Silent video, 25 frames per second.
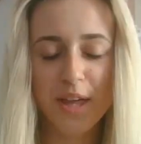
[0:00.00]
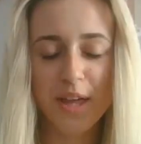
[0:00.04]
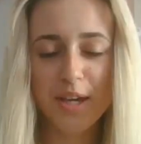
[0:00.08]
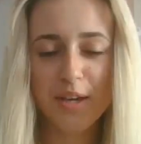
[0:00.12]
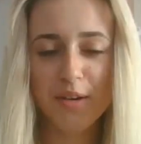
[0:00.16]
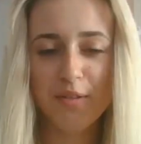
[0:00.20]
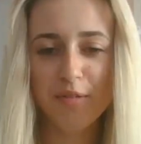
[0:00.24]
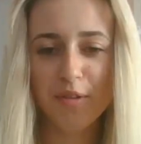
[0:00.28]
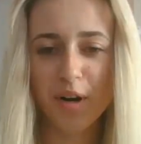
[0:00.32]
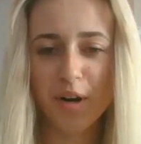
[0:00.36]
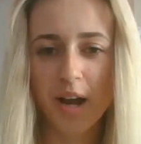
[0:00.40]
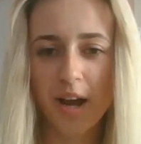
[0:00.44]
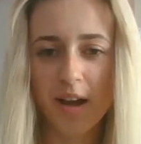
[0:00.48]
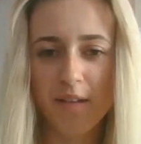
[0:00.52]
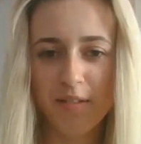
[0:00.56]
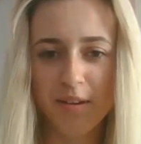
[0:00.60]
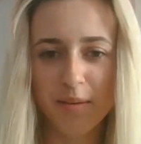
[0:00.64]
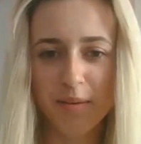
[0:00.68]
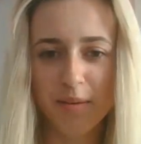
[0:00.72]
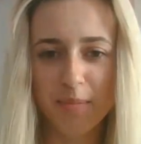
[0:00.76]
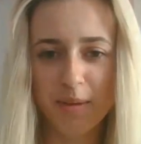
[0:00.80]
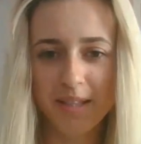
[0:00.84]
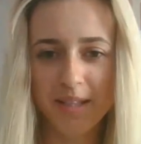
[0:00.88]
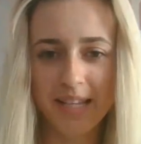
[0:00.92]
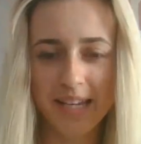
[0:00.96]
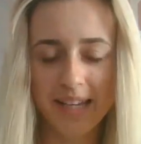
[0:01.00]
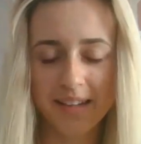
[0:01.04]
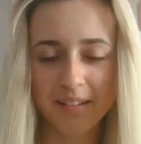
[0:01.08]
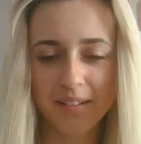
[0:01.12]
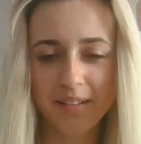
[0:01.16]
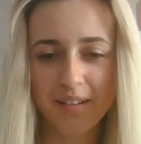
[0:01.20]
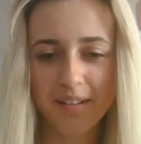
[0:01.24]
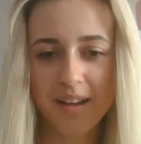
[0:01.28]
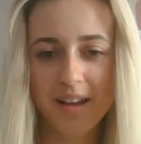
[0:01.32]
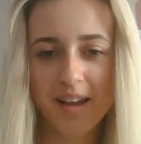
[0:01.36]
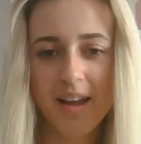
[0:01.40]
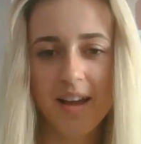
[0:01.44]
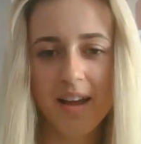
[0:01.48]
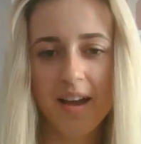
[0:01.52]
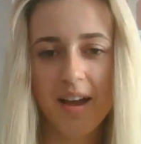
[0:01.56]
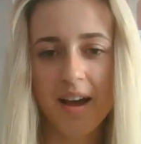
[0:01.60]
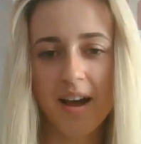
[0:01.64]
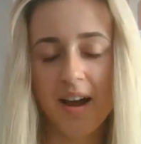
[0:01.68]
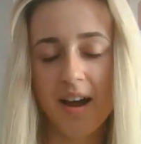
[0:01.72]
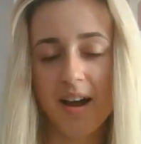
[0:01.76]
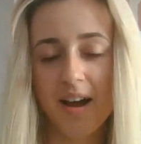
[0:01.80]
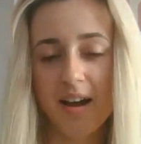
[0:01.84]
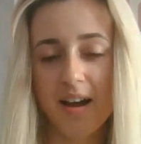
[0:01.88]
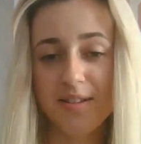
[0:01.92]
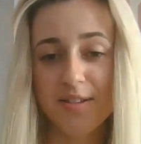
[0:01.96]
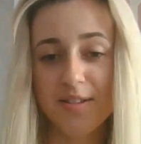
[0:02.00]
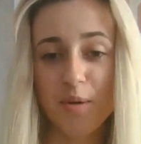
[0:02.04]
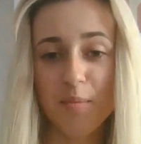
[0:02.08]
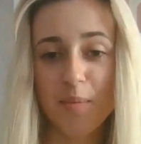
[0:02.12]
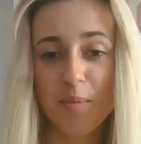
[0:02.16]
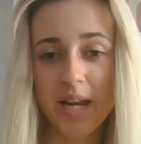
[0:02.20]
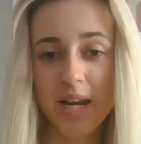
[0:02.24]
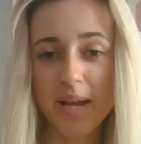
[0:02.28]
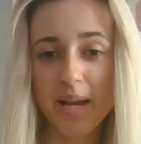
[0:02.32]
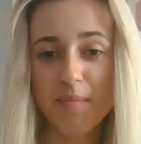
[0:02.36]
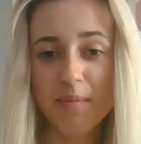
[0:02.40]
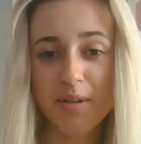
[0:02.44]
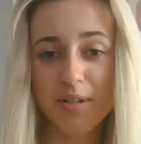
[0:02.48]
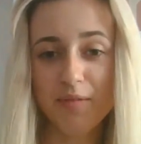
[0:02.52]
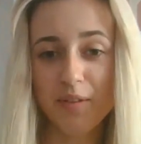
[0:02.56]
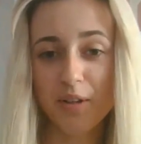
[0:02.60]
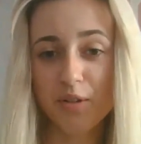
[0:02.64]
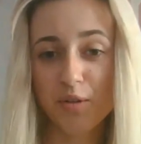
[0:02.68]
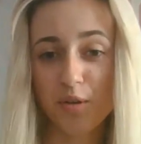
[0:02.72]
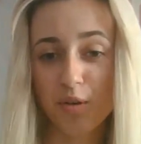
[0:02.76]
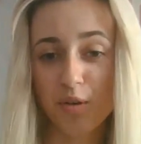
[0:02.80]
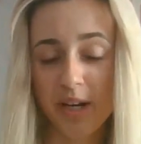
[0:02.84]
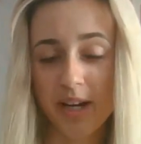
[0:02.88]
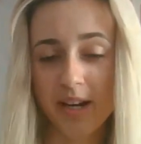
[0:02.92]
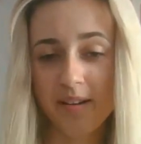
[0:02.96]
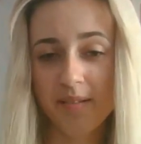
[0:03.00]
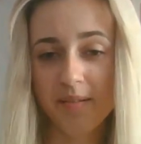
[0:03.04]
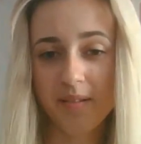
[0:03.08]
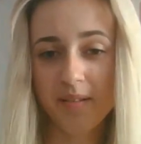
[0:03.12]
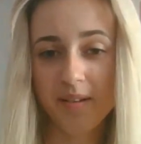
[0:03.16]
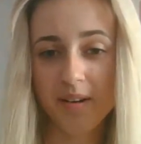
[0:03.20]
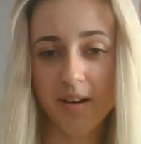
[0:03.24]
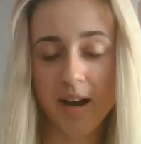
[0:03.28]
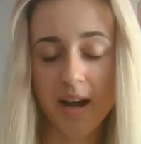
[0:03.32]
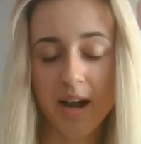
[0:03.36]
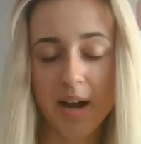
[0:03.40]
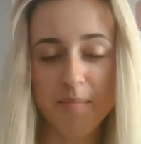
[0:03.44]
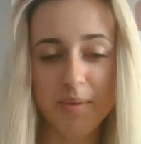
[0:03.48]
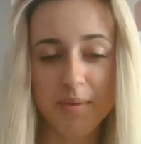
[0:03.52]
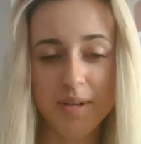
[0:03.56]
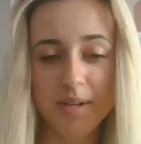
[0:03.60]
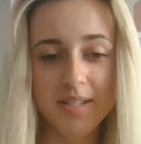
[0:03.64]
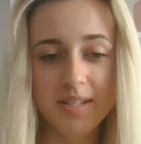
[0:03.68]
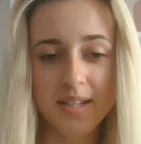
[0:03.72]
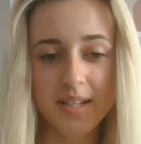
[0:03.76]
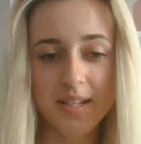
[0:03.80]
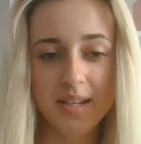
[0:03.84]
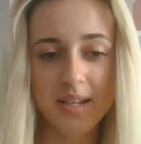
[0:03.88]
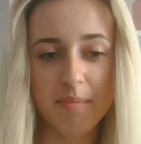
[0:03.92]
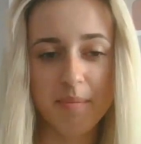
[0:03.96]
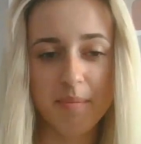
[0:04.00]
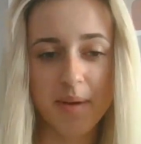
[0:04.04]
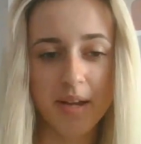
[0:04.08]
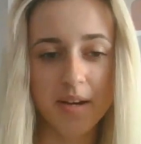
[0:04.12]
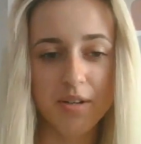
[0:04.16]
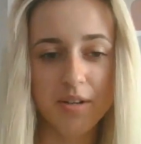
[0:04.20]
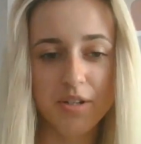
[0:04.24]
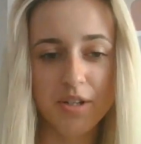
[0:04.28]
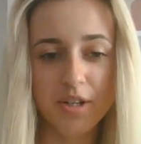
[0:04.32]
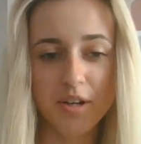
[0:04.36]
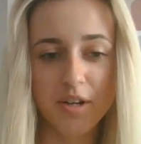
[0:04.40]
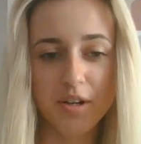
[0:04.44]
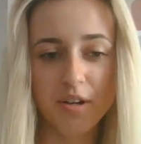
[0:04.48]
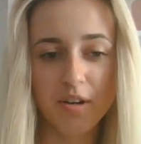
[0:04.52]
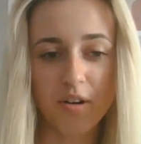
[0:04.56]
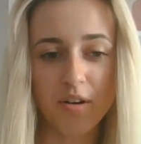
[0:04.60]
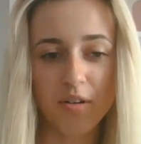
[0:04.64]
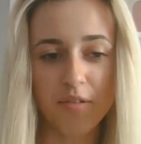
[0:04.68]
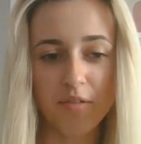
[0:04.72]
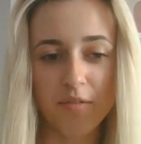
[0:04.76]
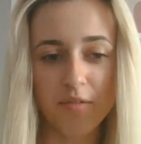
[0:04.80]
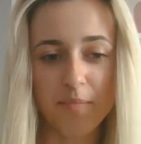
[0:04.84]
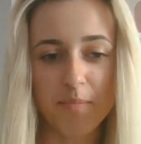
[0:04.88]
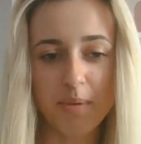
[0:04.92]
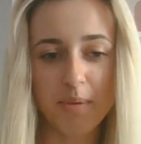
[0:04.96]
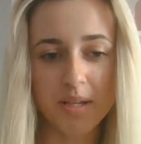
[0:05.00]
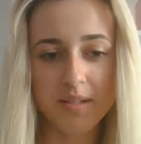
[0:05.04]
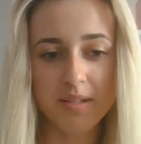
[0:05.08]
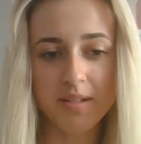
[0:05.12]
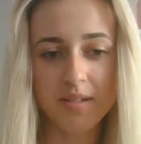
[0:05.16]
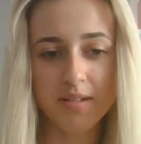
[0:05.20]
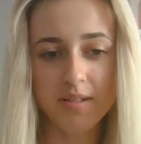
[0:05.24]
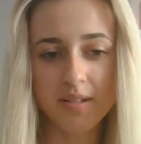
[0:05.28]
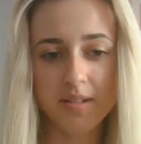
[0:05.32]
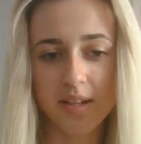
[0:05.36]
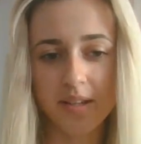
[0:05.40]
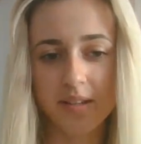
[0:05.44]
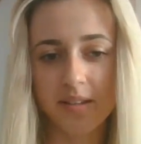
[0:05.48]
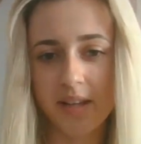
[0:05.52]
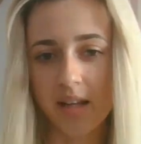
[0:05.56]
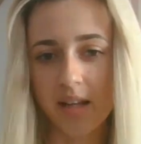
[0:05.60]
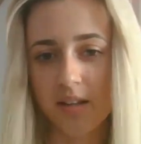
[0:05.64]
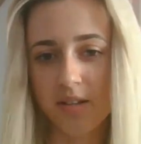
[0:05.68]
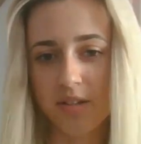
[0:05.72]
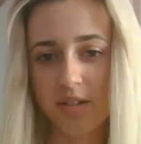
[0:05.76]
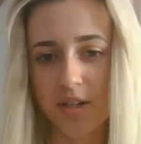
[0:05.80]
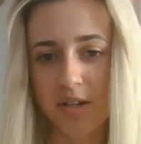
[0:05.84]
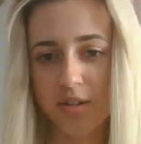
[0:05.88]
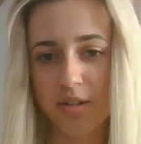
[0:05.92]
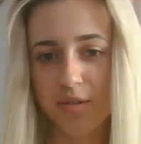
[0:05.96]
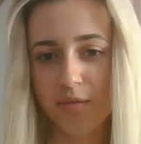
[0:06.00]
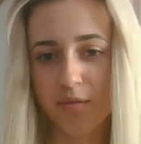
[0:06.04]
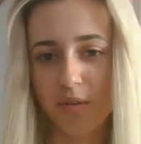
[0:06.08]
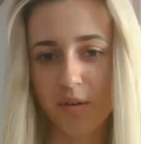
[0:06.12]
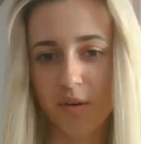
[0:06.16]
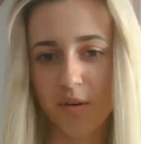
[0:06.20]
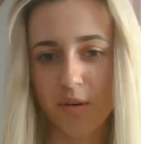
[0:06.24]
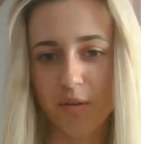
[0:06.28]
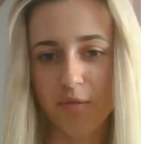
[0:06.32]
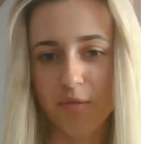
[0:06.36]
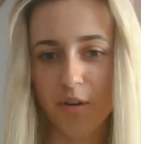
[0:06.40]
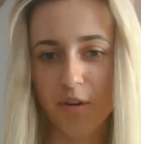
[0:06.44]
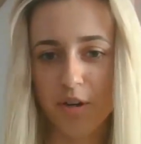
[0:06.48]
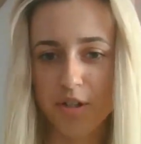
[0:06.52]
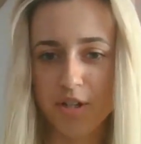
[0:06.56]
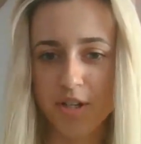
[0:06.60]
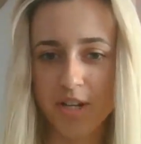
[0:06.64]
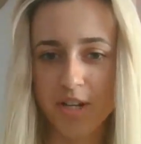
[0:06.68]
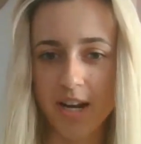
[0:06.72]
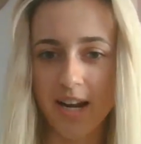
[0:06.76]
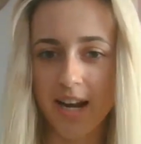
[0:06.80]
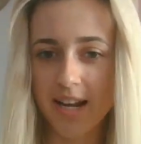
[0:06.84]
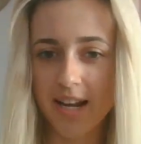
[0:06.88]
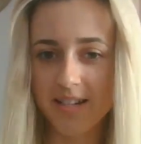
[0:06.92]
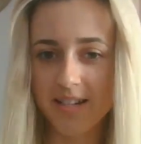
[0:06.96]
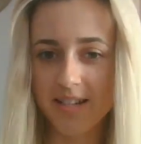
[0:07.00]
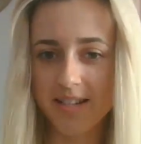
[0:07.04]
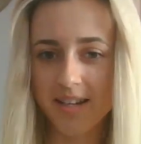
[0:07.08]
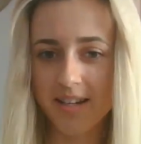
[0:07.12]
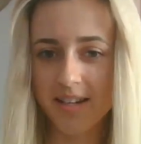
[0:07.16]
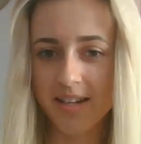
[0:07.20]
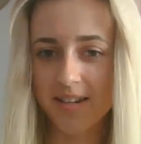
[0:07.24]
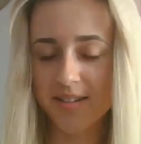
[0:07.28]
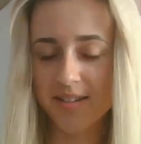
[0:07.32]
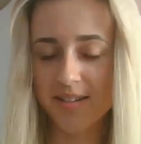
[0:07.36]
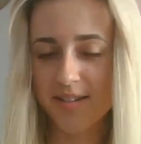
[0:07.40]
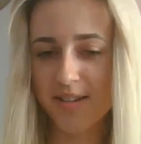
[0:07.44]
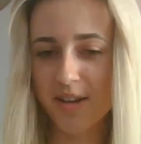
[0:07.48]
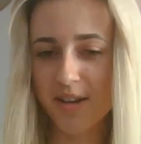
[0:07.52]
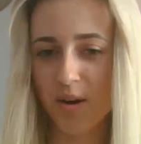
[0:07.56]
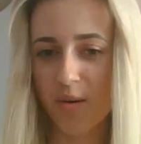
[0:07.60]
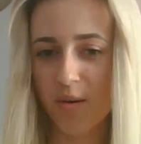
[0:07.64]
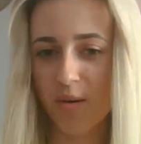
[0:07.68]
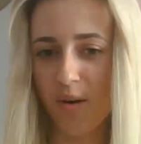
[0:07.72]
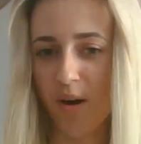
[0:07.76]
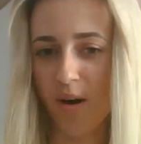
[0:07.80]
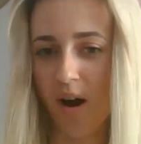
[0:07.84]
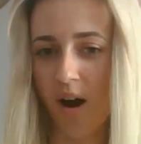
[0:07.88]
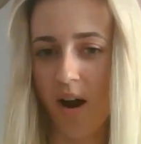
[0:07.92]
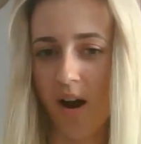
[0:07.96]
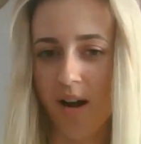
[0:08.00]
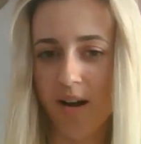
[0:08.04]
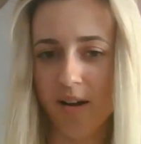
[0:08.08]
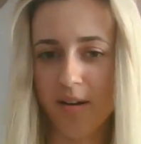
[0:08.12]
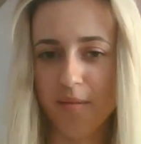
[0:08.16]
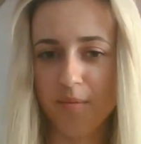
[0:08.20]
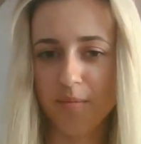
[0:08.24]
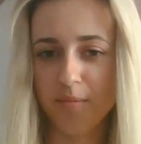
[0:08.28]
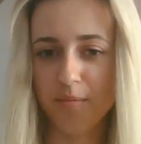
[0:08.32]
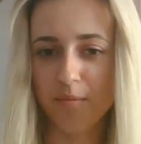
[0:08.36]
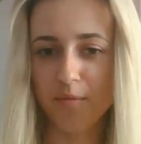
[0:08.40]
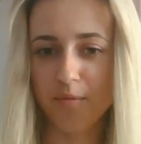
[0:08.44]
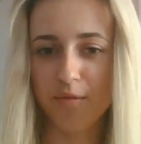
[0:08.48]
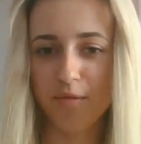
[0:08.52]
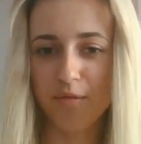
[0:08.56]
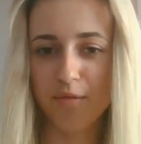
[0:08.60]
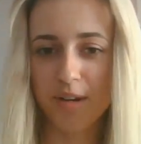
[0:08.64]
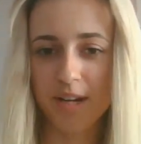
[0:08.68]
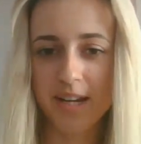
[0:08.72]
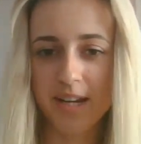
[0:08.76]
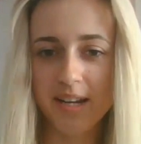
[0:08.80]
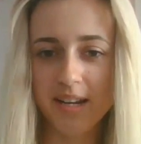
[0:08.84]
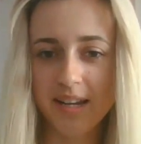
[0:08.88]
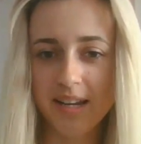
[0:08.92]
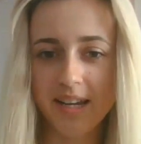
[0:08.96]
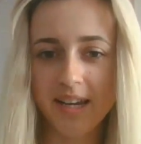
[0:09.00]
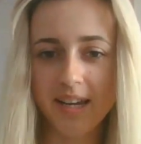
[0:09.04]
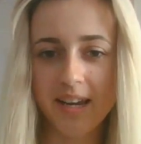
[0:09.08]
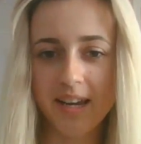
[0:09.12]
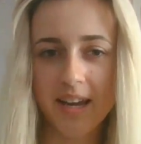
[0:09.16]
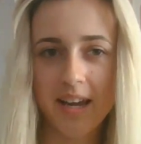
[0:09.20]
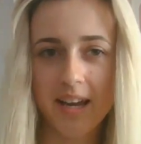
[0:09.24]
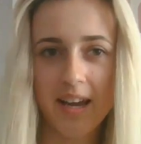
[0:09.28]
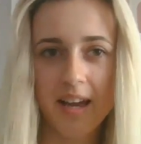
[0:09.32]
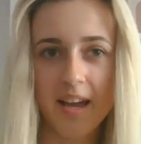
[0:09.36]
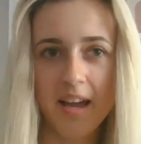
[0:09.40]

Thank you for having me, Neil. So my name is Viktorija. I'm a senior manager of business intelligence for Virgin Atlantic. So I'm really